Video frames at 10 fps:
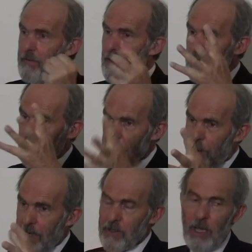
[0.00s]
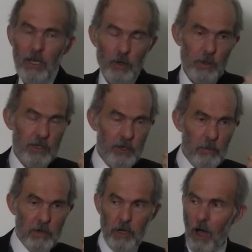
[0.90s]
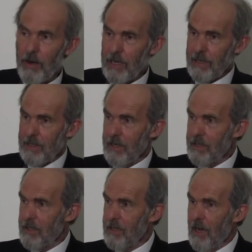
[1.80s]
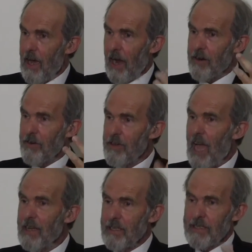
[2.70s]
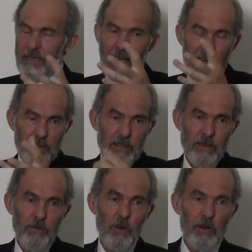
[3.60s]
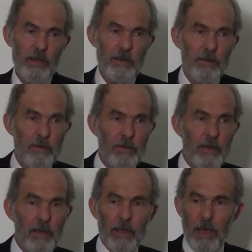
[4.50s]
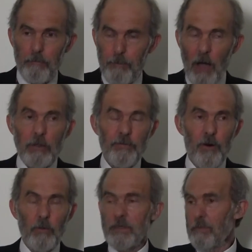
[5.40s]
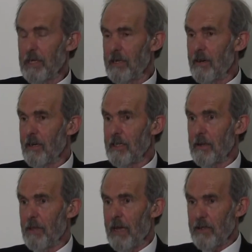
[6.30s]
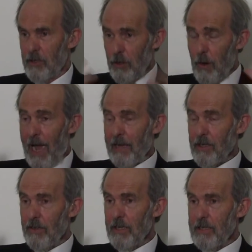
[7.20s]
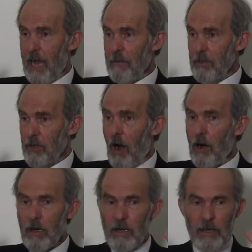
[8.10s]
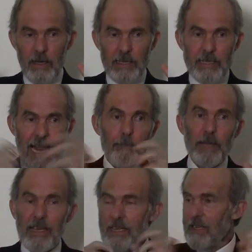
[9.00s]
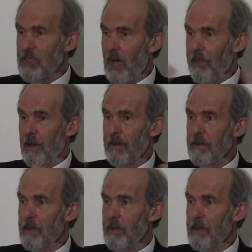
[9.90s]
a void of space. You assume God exists and creates out of the void. They're both forms of materialism. They're two heads on the same dog snapping at each other.